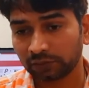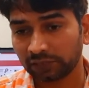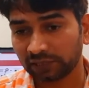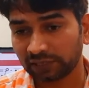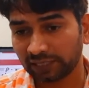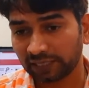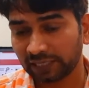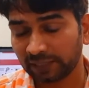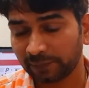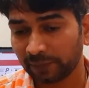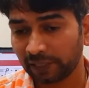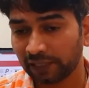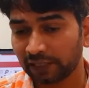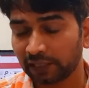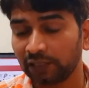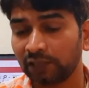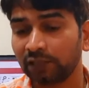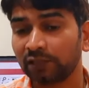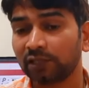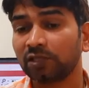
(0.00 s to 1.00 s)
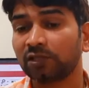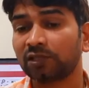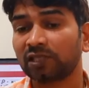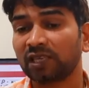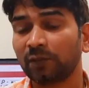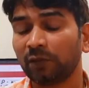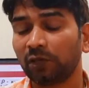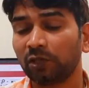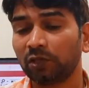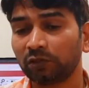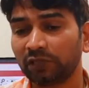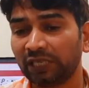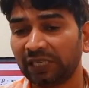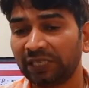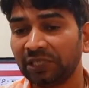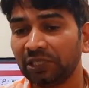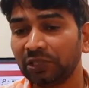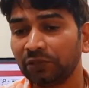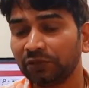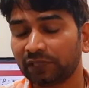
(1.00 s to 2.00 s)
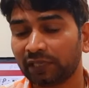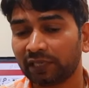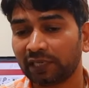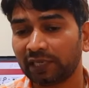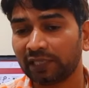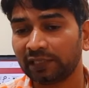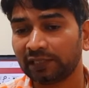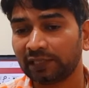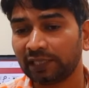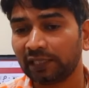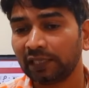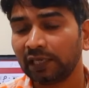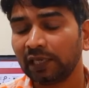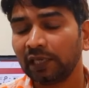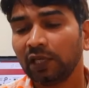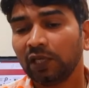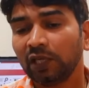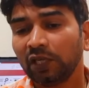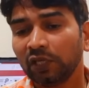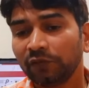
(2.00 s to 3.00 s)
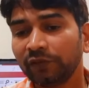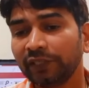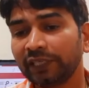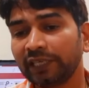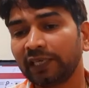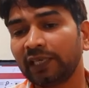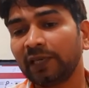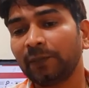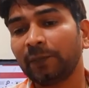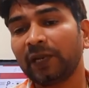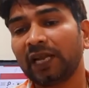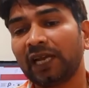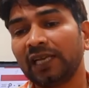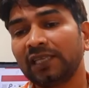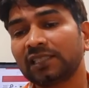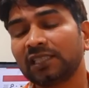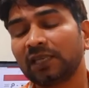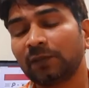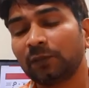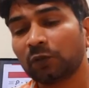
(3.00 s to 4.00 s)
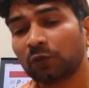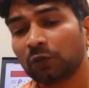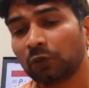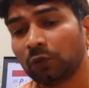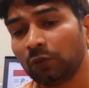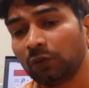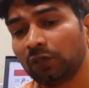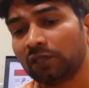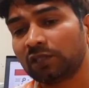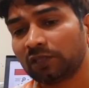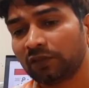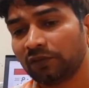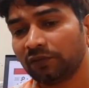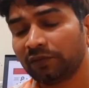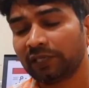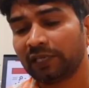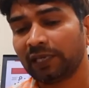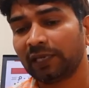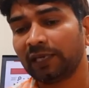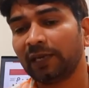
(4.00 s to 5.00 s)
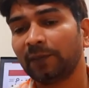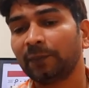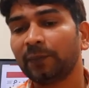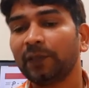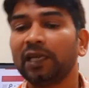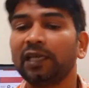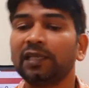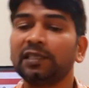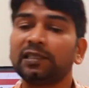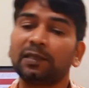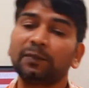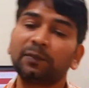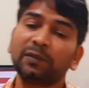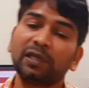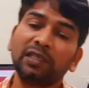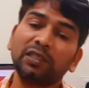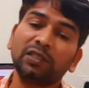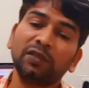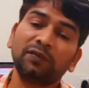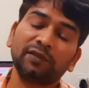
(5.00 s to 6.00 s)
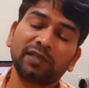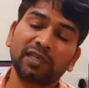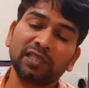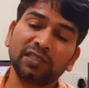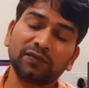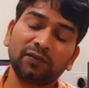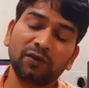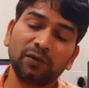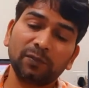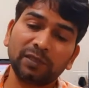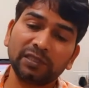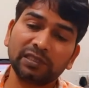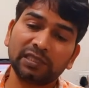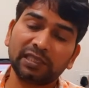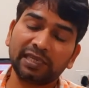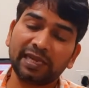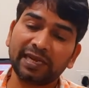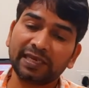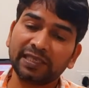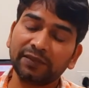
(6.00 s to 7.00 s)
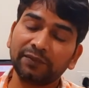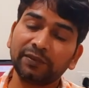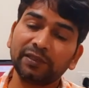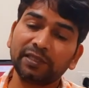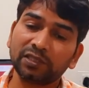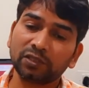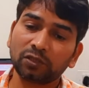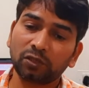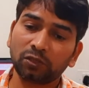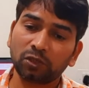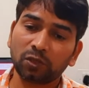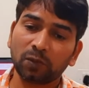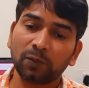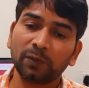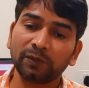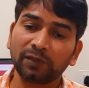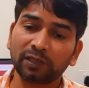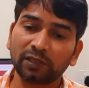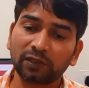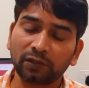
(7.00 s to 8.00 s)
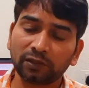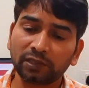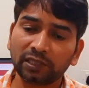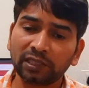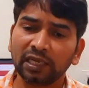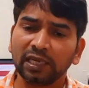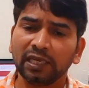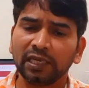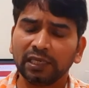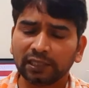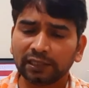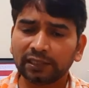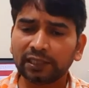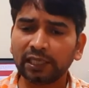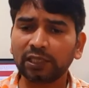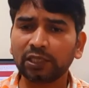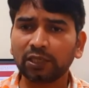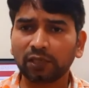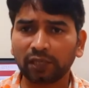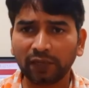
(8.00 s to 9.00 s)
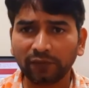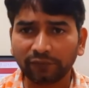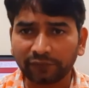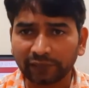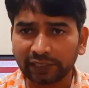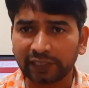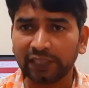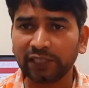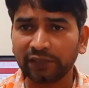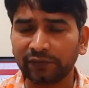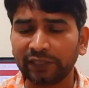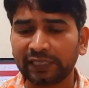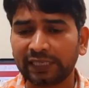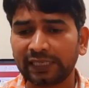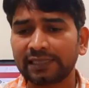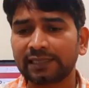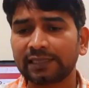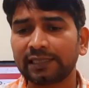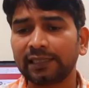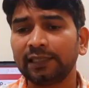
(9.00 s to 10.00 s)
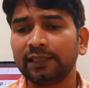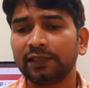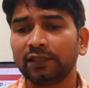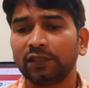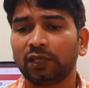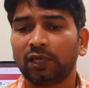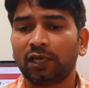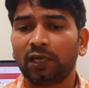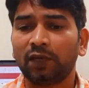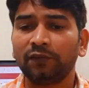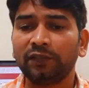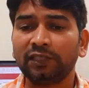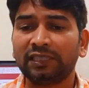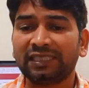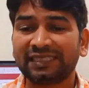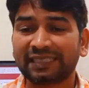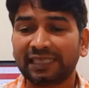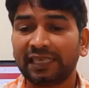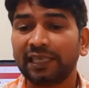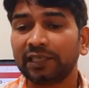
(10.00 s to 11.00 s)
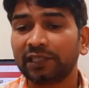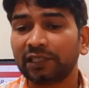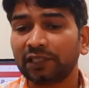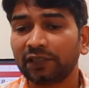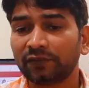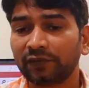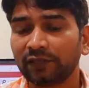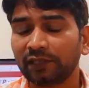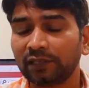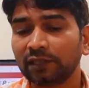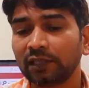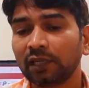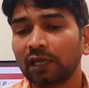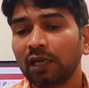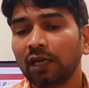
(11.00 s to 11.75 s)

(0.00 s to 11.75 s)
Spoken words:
third party system or to the end user like that. We can apply some rules, we can apply some kind of transformation activities on top of the content. That everything we can see with share interface.